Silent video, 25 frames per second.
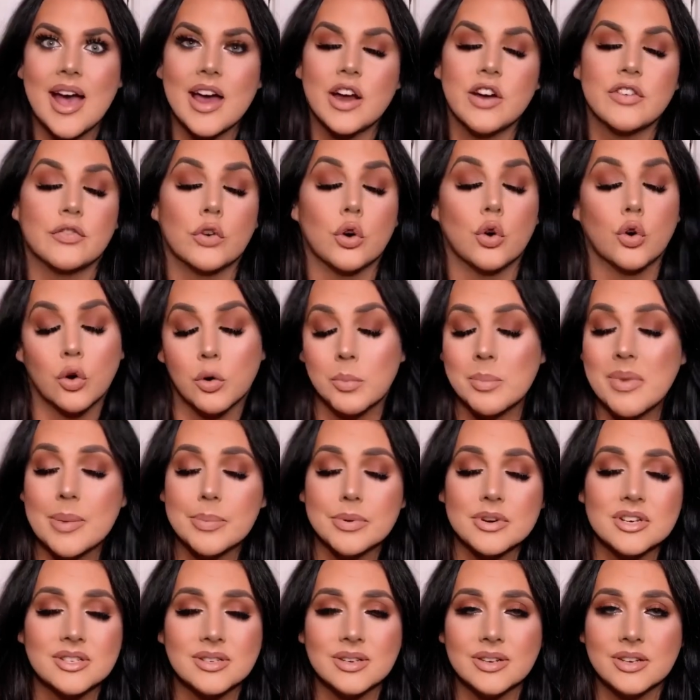out of all my
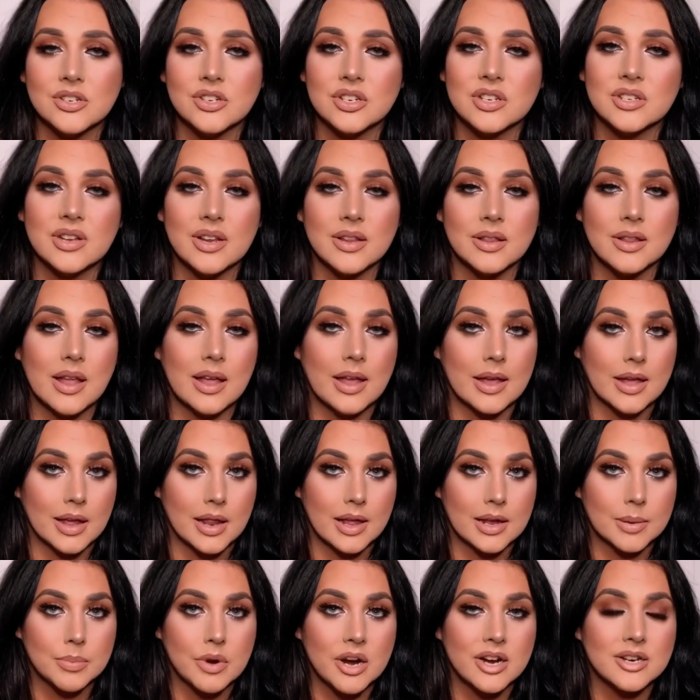procedures in the
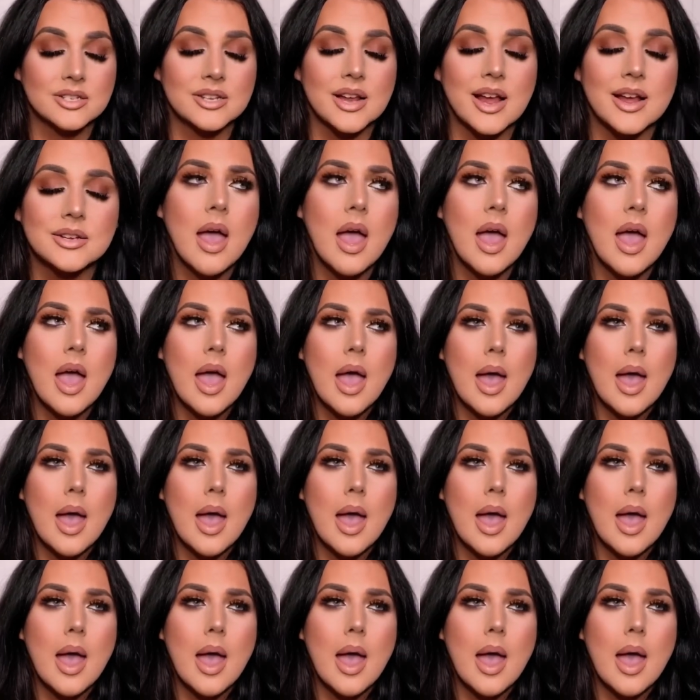healing process.